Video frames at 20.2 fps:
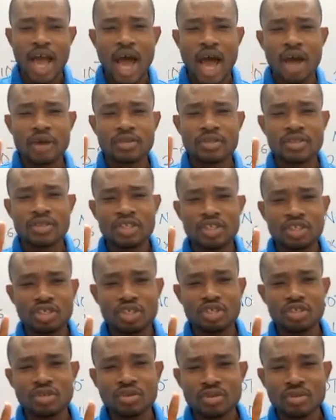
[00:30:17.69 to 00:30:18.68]
I'll
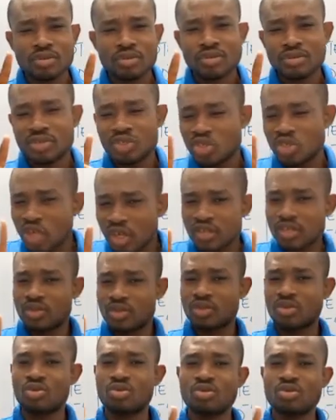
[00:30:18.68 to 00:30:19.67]
teach you
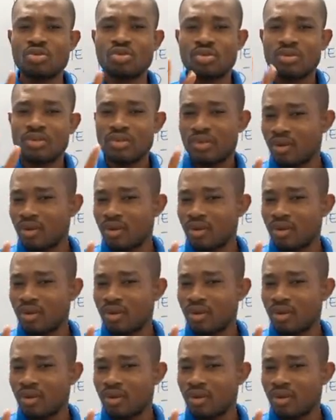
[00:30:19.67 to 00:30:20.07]
just 2